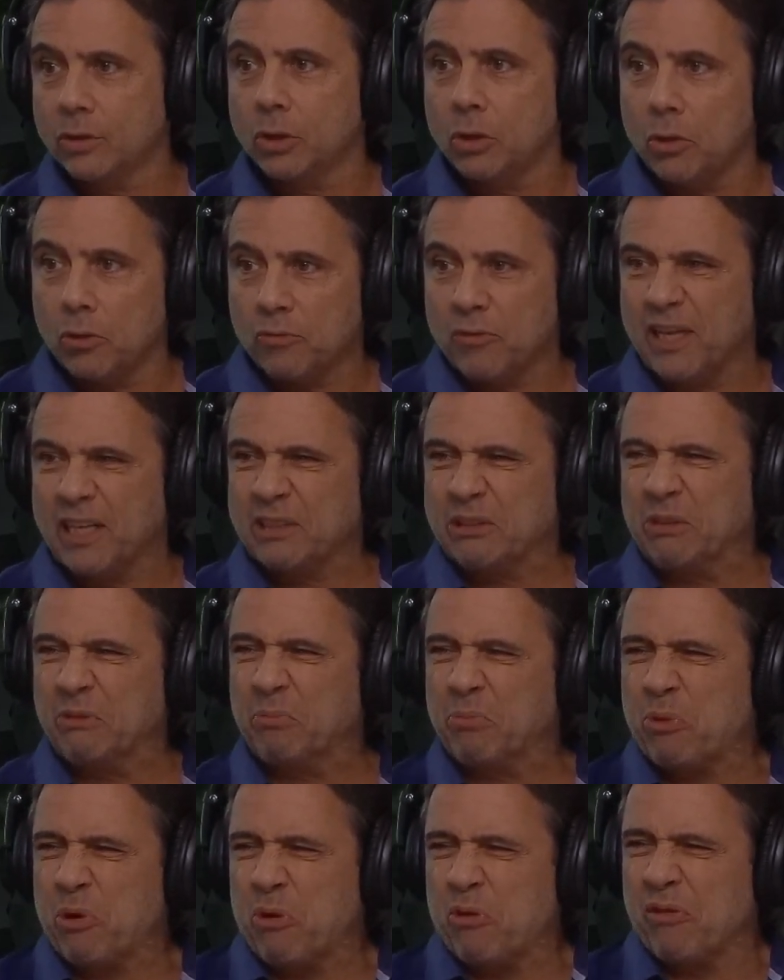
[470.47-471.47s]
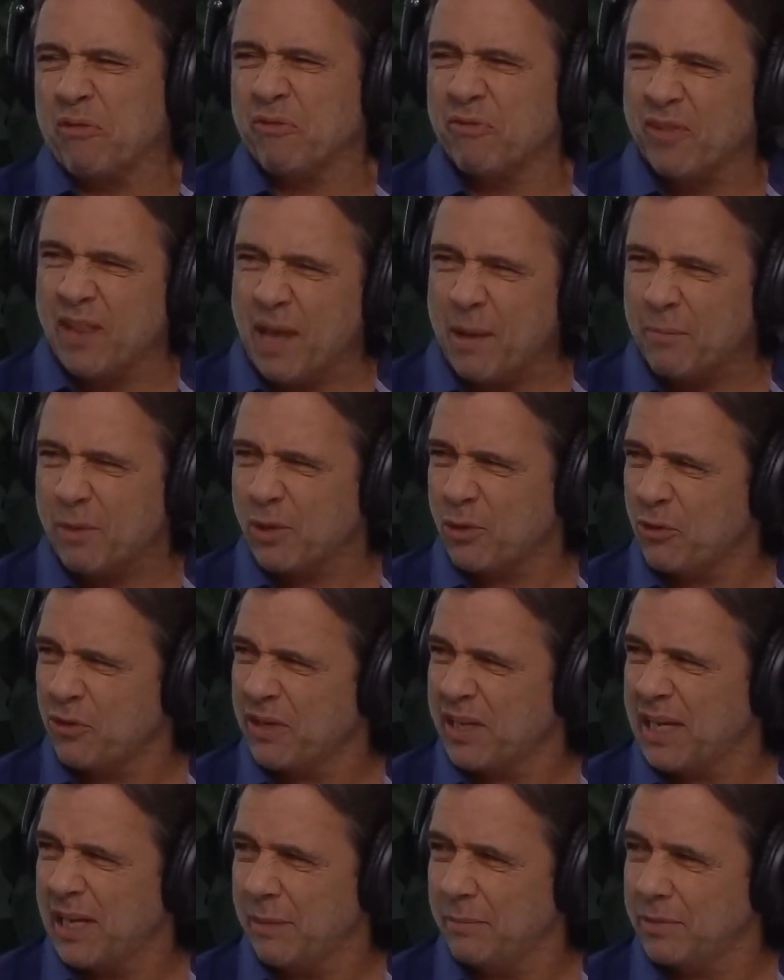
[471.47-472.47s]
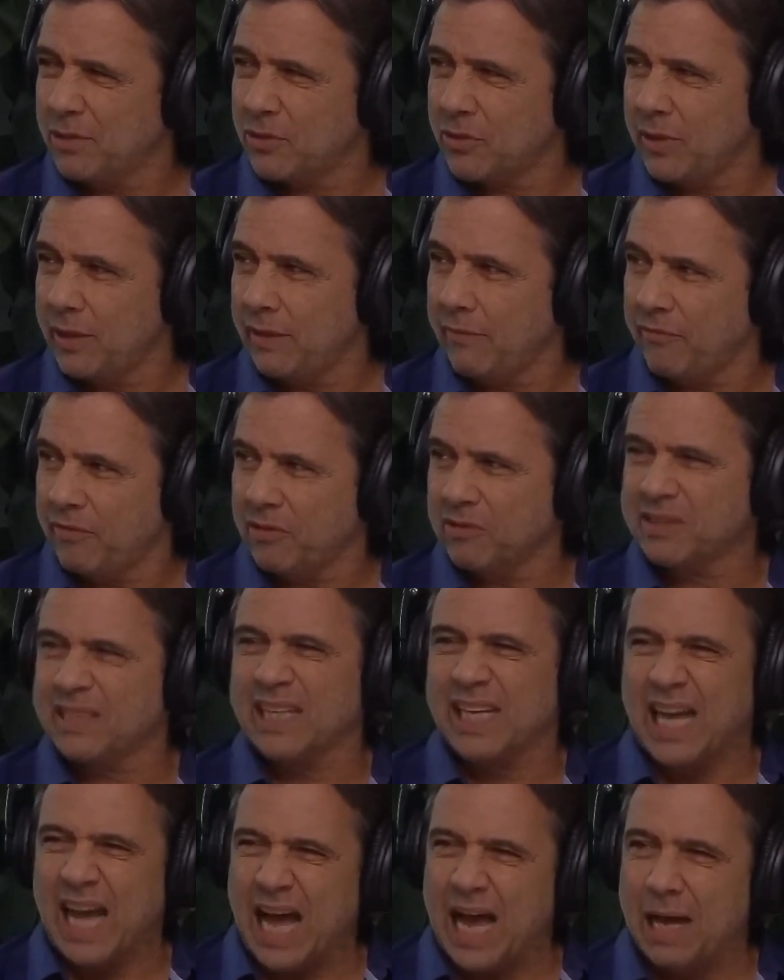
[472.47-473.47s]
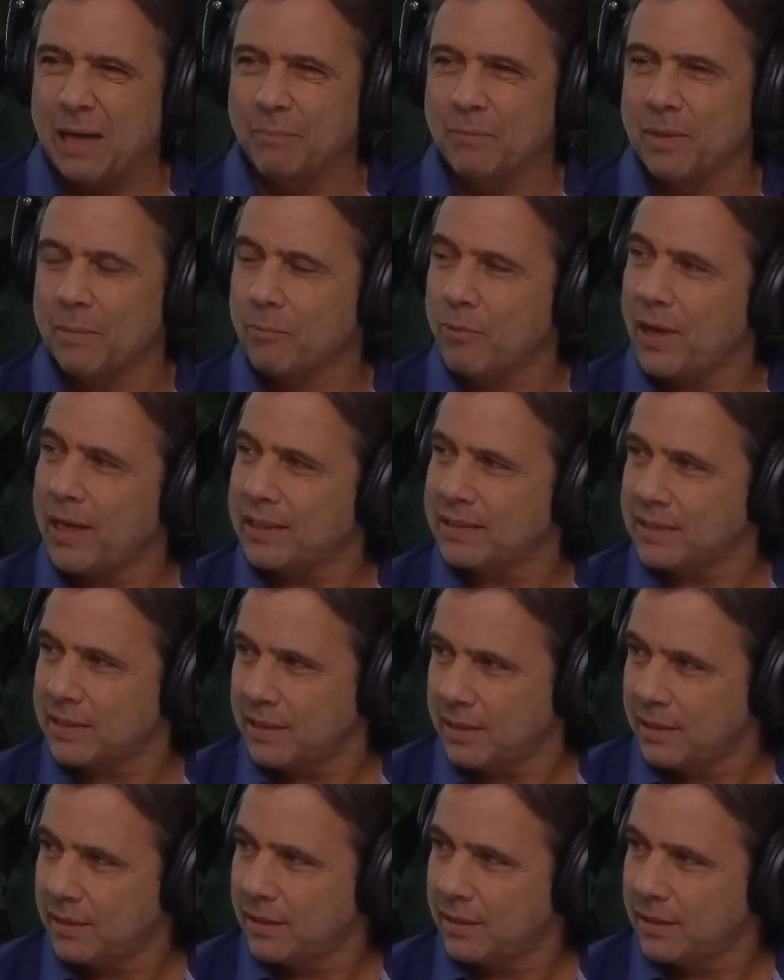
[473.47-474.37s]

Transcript: Low arousal, pro-inflammatory chemistry, and it feels like I'm depressed.